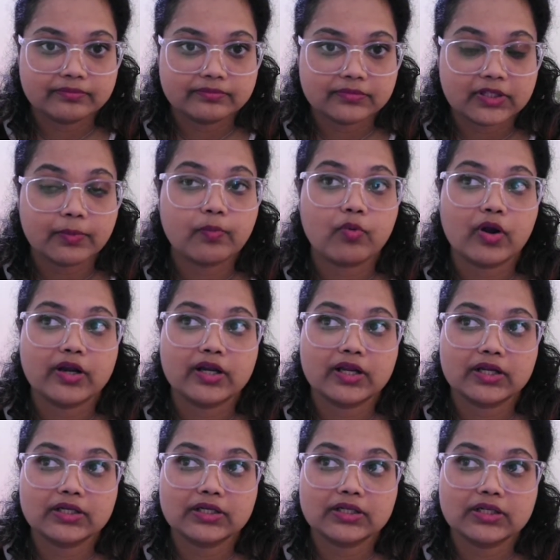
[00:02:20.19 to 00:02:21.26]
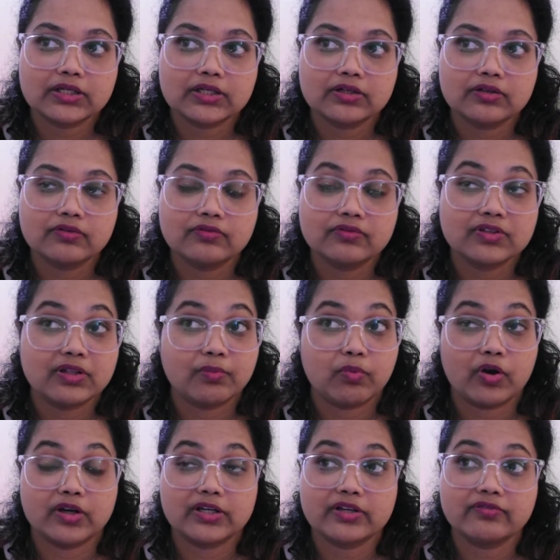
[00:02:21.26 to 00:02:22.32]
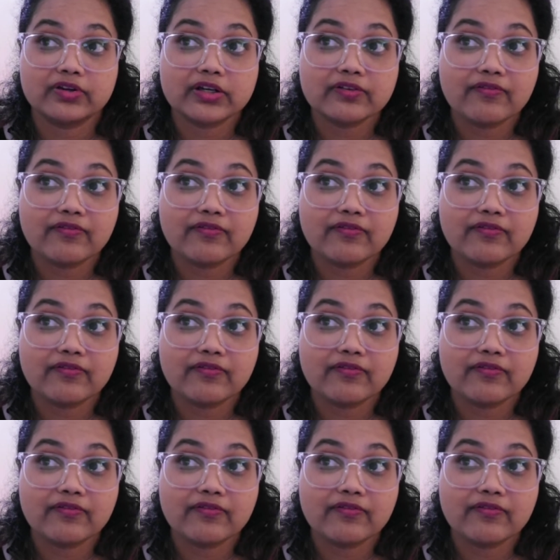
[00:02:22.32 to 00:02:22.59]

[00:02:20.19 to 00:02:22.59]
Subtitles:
the productivity